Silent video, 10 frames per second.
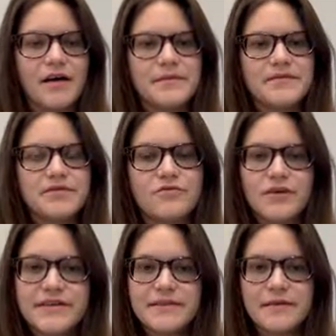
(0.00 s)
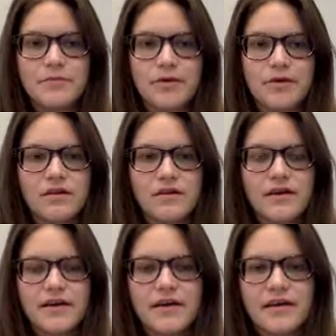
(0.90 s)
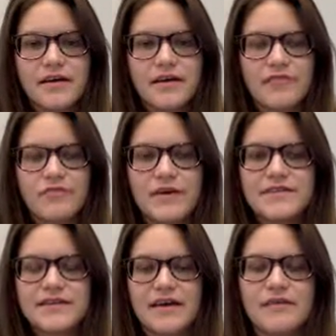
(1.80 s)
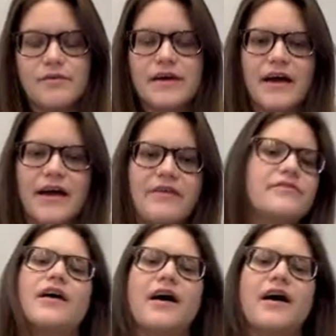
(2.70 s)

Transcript: So for example, if we say that we have